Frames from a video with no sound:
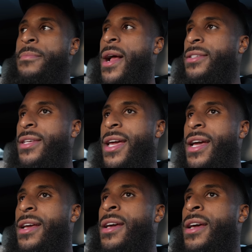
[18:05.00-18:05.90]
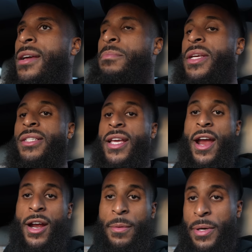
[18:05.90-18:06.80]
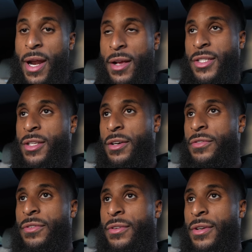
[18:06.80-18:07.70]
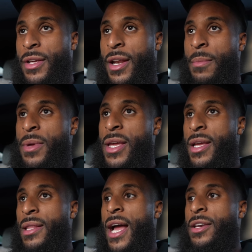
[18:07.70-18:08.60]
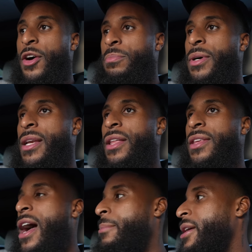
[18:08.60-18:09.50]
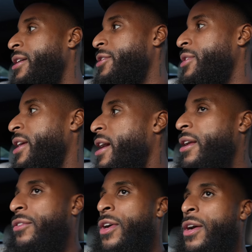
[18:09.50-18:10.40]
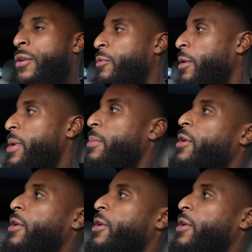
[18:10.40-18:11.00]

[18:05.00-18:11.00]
I'm not saying be scared to put out stuff. You know what I mean? Like, don't put nothing out because you're scared of what people